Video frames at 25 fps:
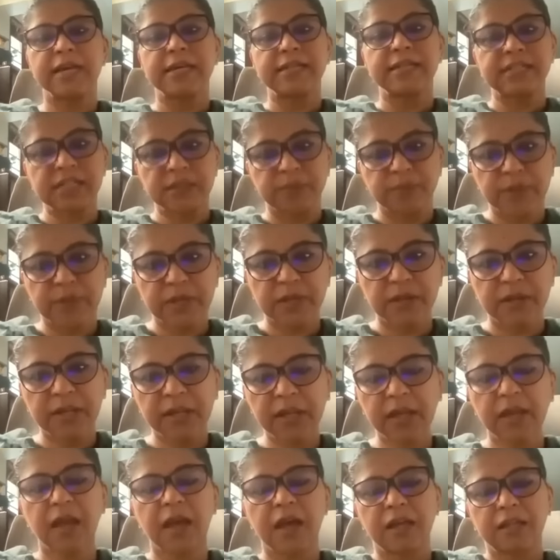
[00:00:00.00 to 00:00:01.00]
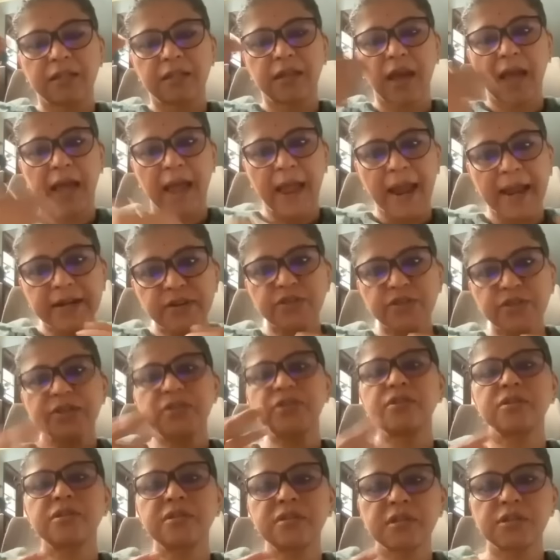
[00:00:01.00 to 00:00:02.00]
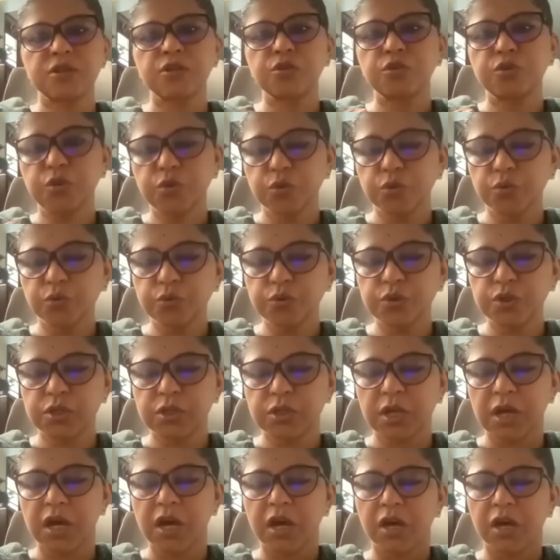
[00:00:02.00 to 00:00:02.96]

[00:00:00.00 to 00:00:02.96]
Similarly, the hand gestures that you use